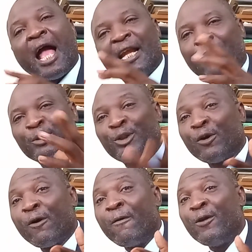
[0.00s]
and I'm
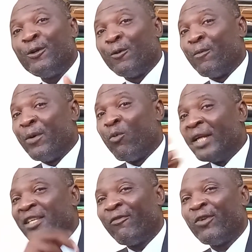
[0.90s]
sure You will be
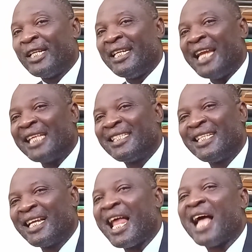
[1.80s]
waiting for the
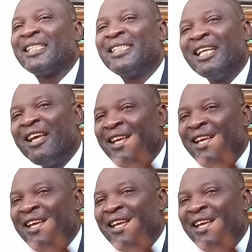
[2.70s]
next class.